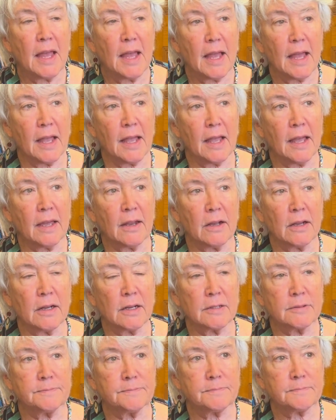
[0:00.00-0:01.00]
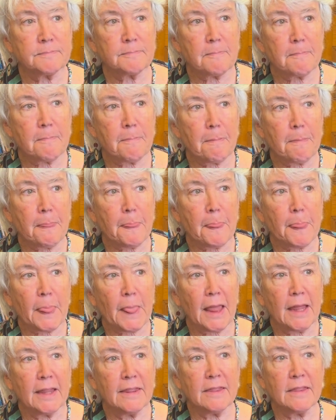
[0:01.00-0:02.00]
And
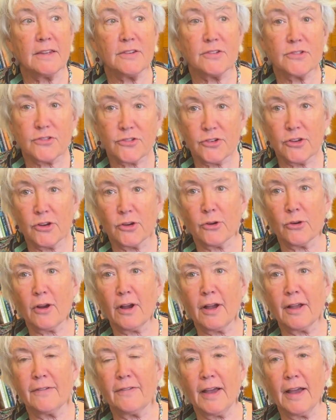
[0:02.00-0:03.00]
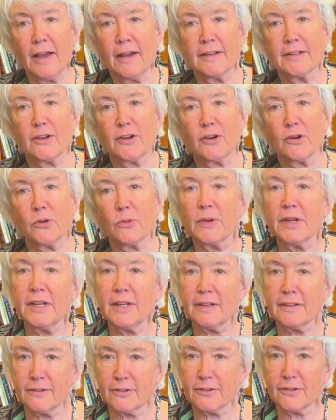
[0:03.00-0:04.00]
this year, I've had
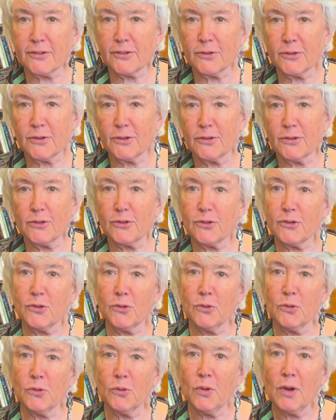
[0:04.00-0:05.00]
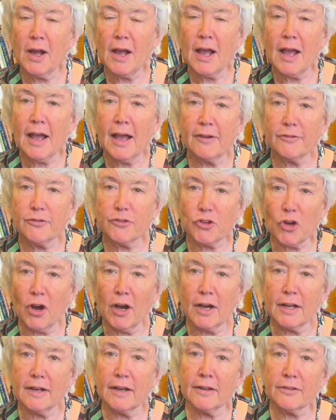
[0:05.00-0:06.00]
Korean students who have
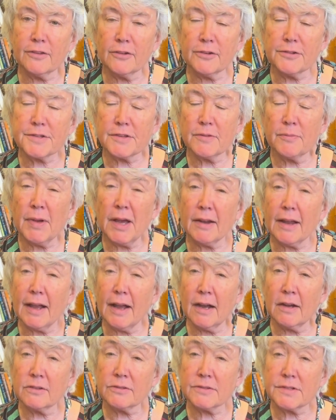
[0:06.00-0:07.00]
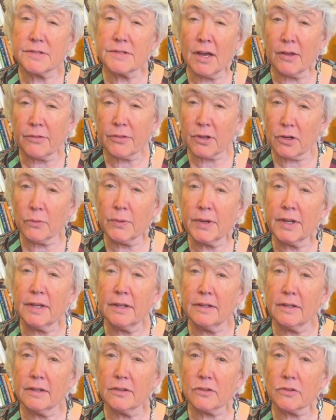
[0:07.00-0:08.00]
taught others about how South Korea
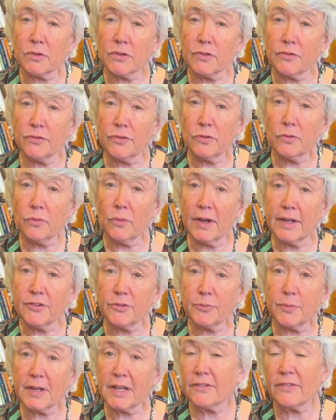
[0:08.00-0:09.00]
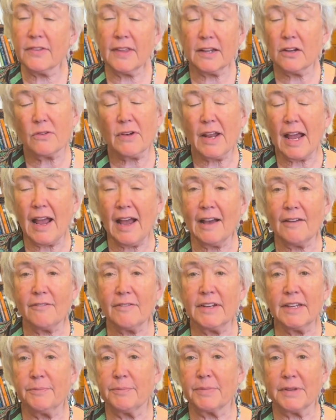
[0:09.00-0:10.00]
deals with food waste because they don't have
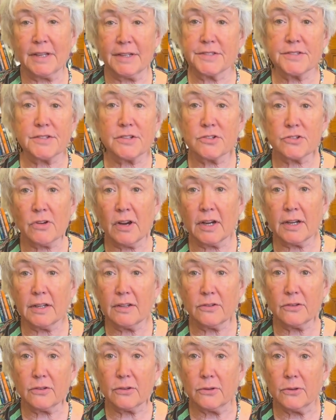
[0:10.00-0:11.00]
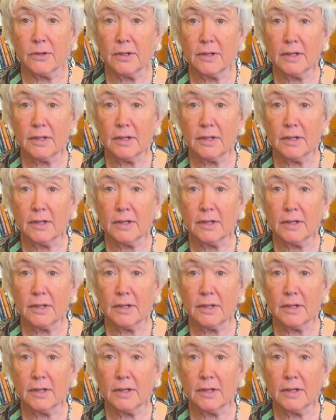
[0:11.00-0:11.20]
any place to truck it to.